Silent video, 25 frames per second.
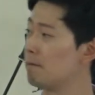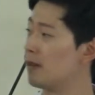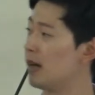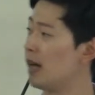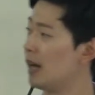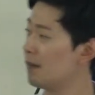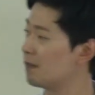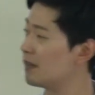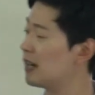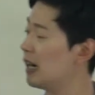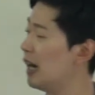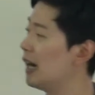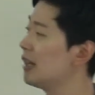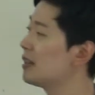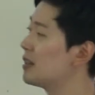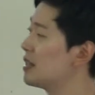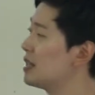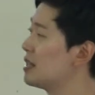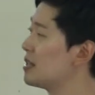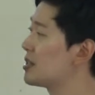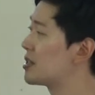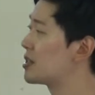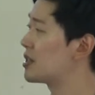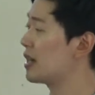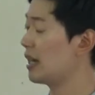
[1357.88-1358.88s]
I've got
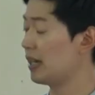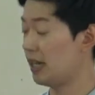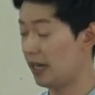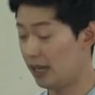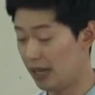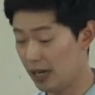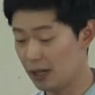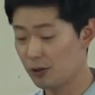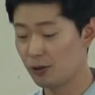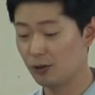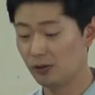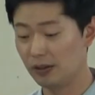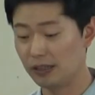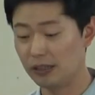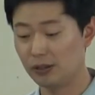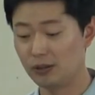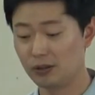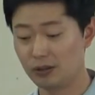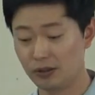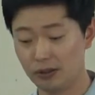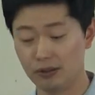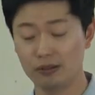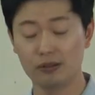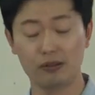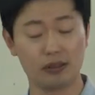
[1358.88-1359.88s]
this. I can actually
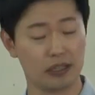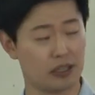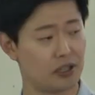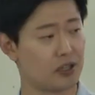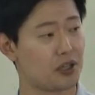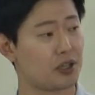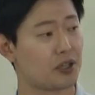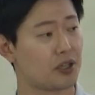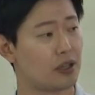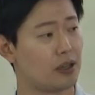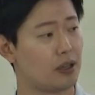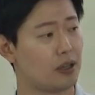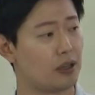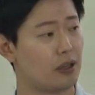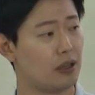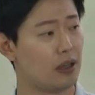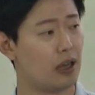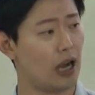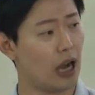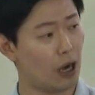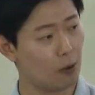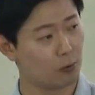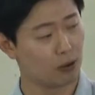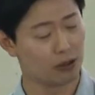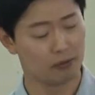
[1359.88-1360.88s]
do this.
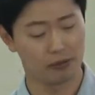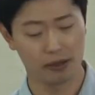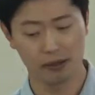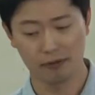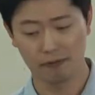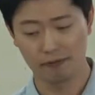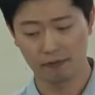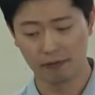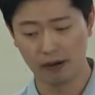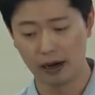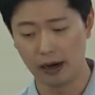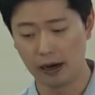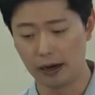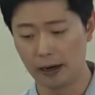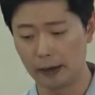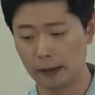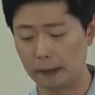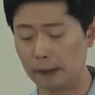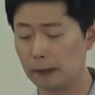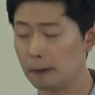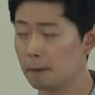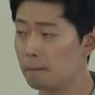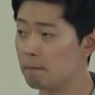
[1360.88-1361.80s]
I will be fine.